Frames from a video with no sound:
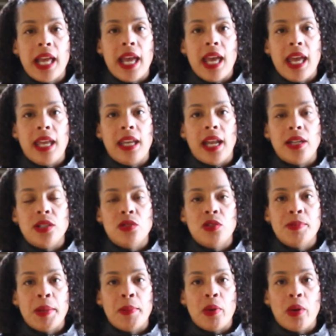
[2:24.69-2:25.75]
And I do
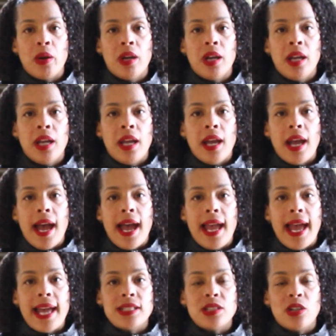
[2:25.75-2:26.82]
remember I
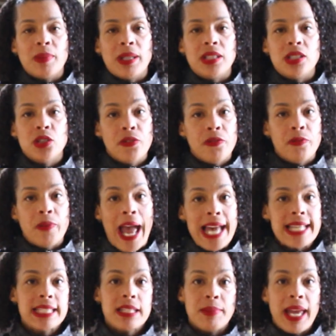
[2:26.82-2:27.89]
asked her, like, did you
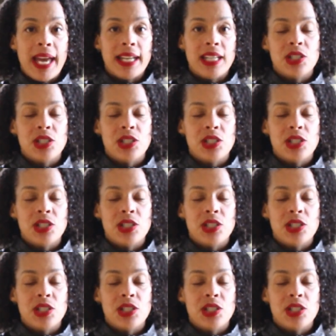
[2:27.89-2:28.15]
ask them yet?